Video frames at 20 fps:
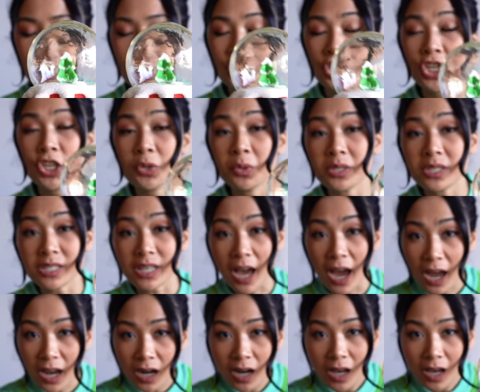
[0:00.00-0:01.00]
cute is
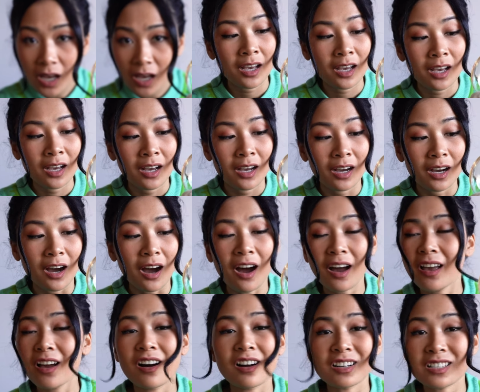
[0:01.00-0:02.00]
that?
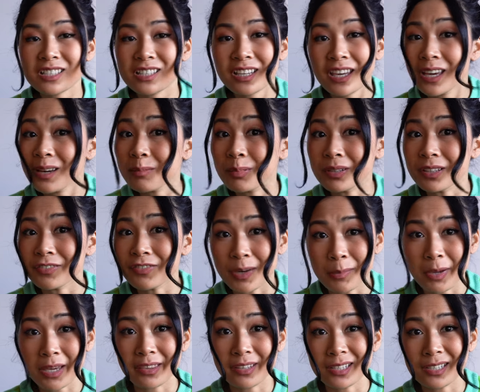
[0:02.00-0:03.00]
I honestly can't believe I
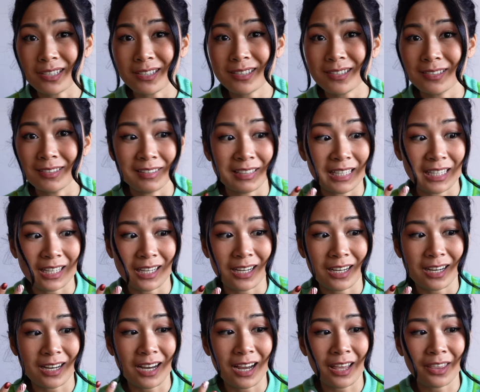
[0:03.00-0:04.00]
made this. Like,
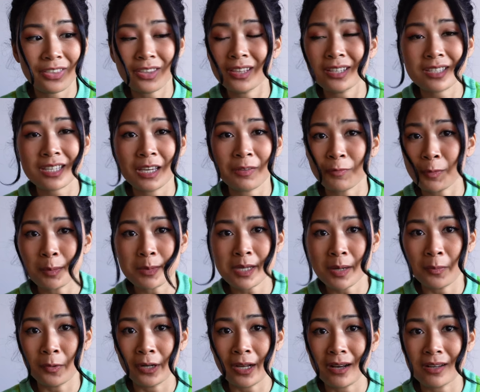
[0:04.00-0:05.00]
I think this came from
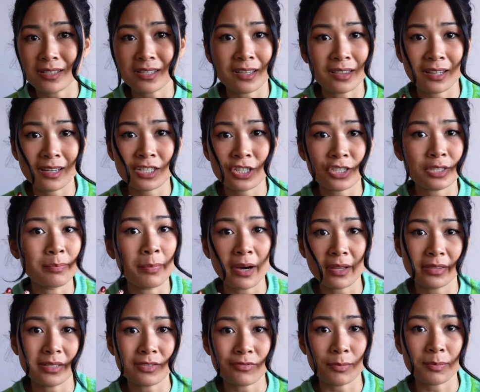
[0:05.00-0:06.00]
someone else. I think I just bought
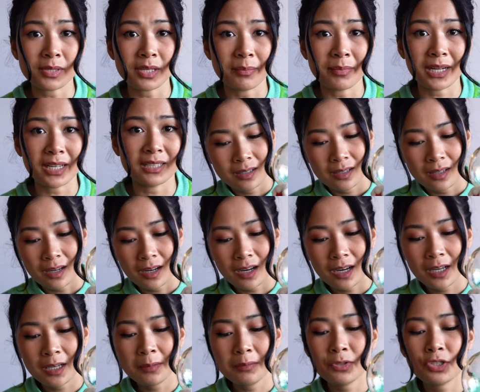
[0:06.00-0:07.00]
this from somebody.
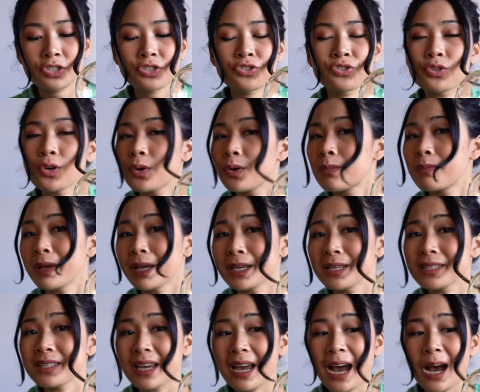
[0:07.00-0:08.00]
I am just so
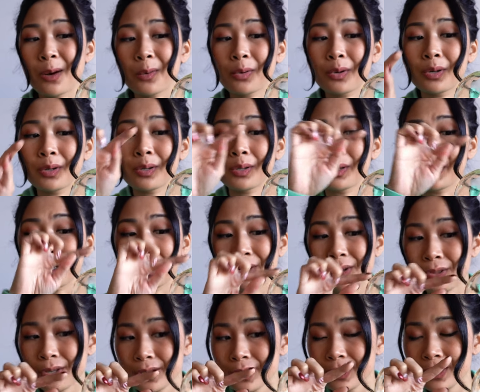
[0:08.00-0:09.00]
amazed at how clear
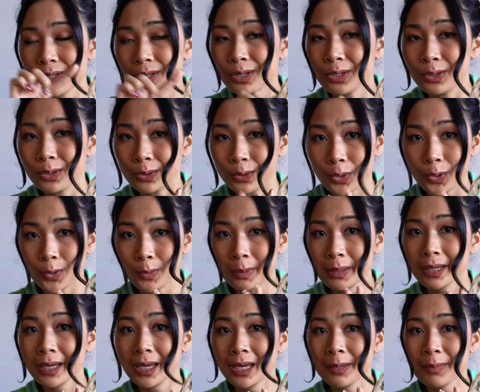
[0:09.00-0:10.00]
this
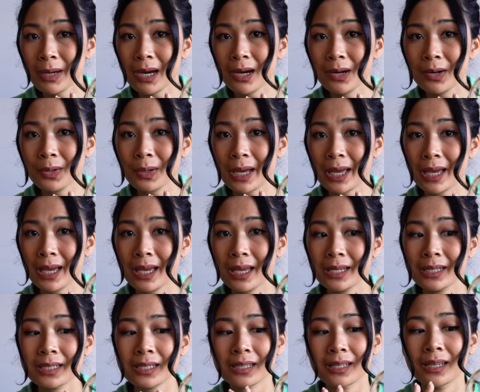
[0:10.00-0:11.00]
globe came out,
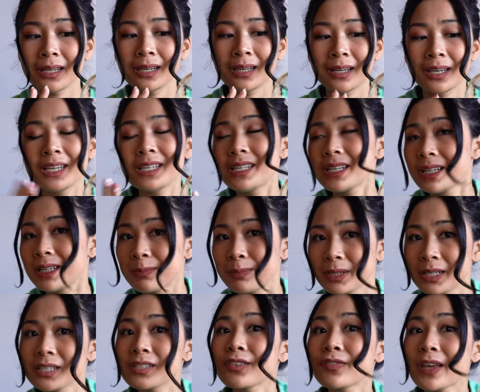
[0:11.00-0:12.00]
and it did
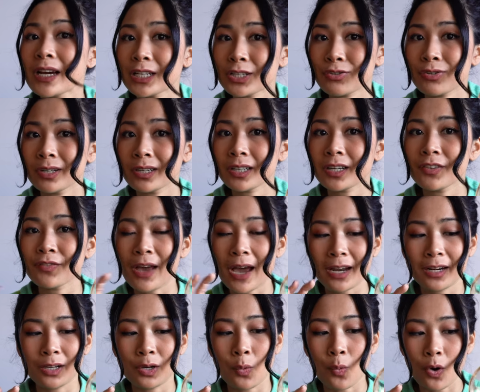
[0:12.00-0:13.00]
because of that trick of
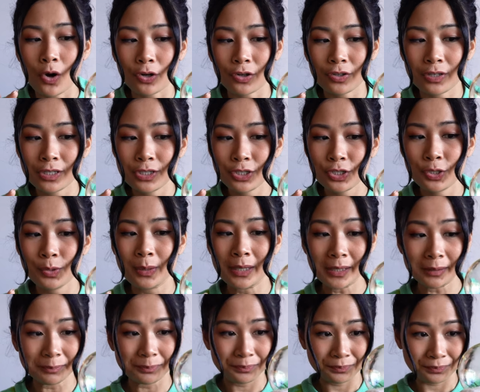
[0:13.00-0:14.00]
adding water into it.